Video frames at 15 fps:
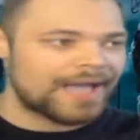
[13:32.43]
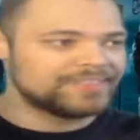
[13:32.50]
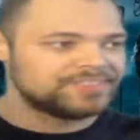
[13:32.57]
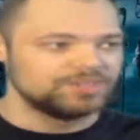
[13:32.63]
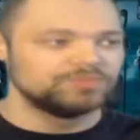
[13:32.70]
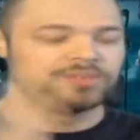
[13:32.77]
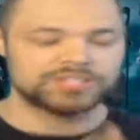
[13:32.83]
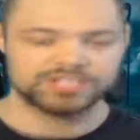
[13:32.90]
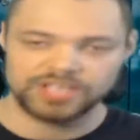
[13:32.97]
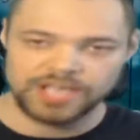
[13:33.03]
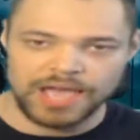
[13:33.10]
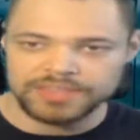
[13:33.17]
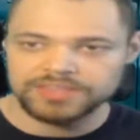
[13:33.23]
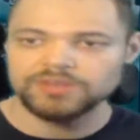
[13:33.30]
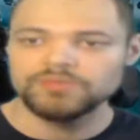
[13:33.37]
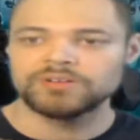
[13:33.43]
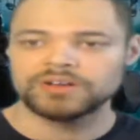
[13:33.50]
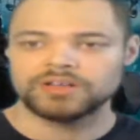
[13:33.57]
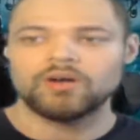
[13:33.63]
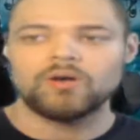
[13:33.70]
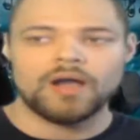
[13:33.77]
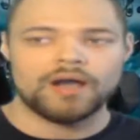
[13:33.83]
I do want
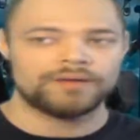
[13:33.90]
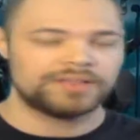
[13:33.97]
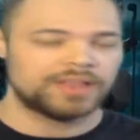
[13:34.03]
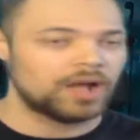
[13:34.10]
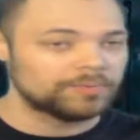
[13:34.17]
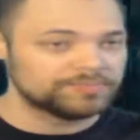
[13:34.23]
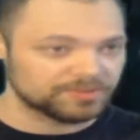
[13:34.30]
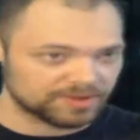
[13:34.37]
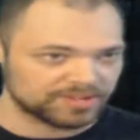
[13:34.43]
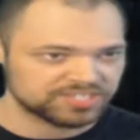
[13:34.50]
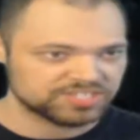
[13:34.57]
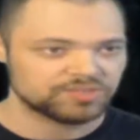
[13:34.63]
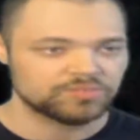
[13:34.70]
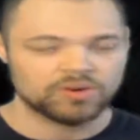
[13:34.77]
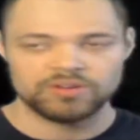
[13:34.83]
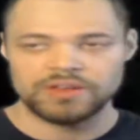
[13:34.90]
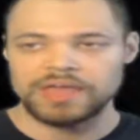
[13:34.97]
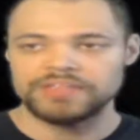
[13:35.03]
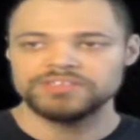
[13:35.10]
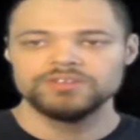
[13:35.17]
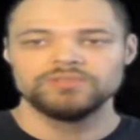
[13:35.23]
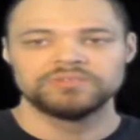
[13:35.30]
to go out and help the rest of the world.
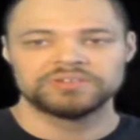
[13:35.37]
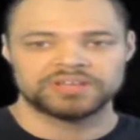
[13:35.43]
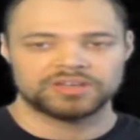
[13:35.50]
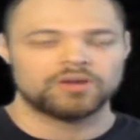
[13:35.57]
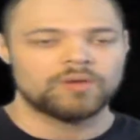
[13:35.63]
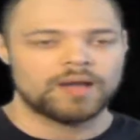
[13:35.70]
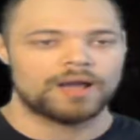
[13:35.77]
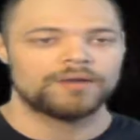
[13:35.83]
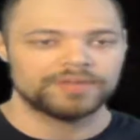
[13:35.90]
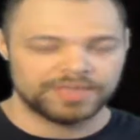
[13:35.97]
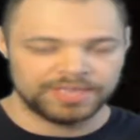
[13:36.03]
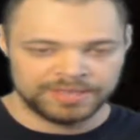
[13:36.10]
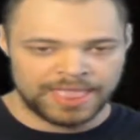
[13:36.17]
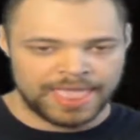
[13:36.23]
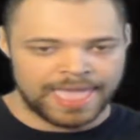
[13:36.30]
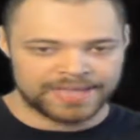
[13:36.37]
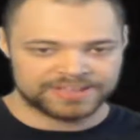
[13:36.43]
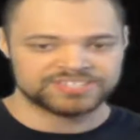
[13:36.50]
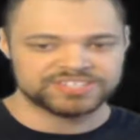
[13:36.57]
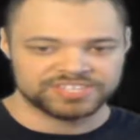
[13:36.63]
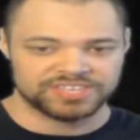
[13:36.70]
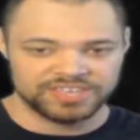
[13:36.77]
I do want to go out and
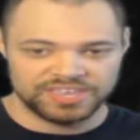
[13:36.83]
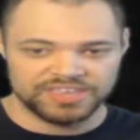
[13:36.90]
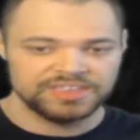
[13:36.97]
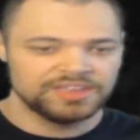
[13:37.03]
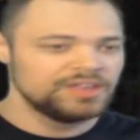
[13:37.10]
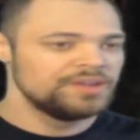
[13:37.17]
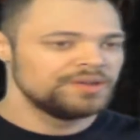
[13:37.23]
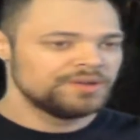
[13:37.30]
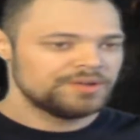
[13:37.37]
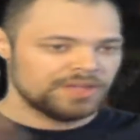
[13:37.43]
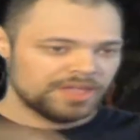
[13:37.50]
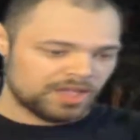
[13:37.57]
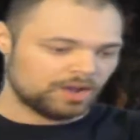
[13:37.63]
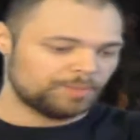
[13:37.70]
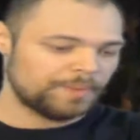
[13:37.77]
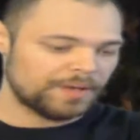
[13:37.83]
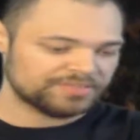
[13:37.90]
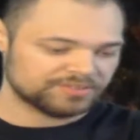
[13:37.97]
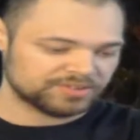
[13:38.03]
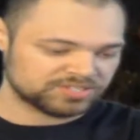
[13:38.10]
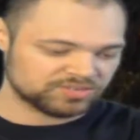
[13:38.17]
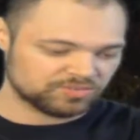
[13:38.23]
actually help out
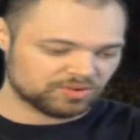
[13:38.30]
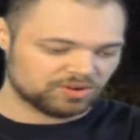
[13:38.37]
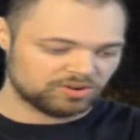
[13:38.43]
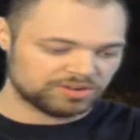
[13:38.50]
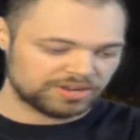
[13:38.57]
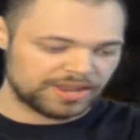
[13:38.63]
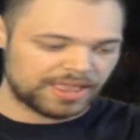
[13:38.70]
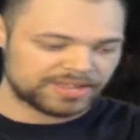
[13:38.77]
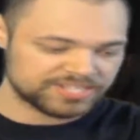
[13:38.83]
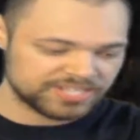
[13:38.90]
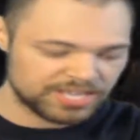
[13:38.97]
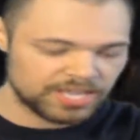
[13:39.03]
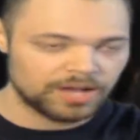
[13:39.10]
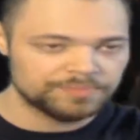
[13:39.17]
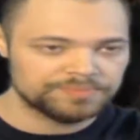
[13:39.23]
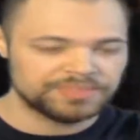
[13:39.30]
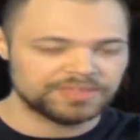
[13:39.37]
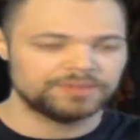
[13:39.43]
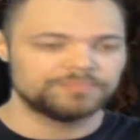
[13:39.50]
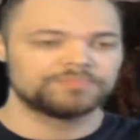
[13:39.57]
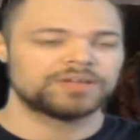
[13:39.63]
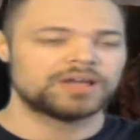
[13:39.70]
the rest of the world, and actually help
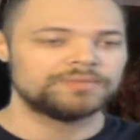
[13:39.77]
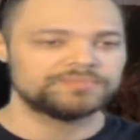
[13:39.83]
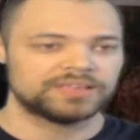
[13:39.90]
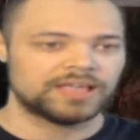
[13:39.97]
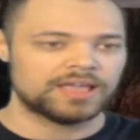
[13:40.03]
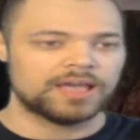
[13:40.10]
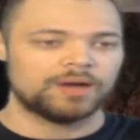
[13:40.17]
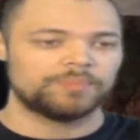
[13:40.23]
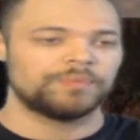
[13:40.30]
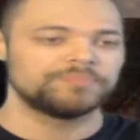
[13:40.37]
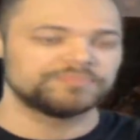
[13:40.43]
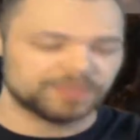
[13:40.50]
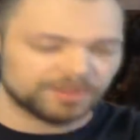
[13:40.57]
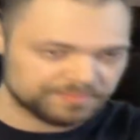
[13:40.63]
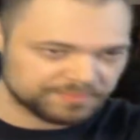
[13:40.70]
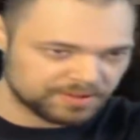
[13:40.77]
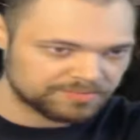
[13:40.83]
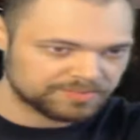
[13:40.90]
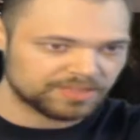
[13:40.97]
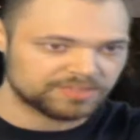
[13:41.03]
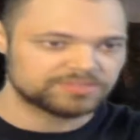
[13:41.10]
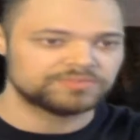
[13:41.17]
them come
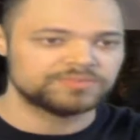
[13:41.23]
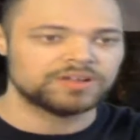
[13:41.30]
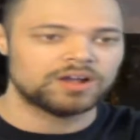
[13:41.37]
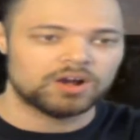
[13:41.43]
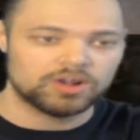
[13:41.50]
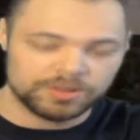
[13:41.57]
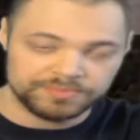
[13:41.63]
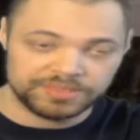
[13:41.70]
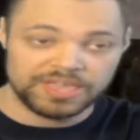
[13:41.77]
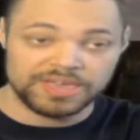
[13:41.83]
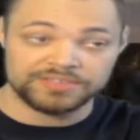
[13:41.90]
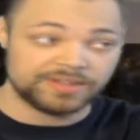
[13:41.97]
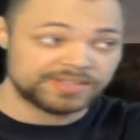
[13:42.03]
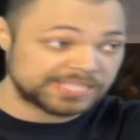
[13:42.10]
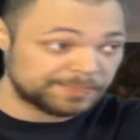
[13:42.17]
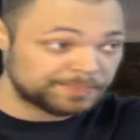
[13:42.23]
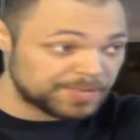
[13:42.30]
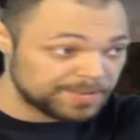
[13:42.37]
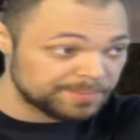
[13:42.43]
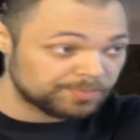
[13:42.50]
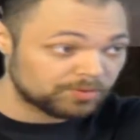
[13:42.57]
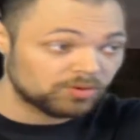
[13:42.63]
together. So we all come together as a
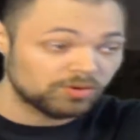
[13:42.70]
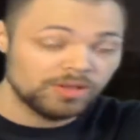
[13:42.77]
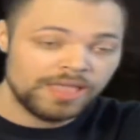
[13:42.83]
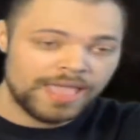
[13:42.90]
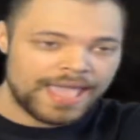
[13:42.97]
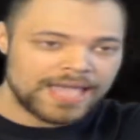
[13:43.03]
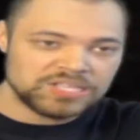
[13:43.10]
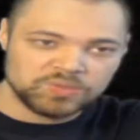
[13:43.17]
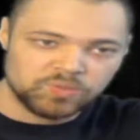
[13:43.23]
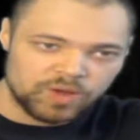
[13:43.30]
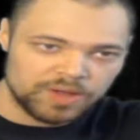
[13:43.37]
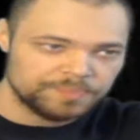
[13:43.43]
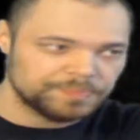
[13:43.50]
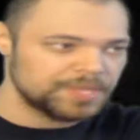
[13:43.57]
people, as one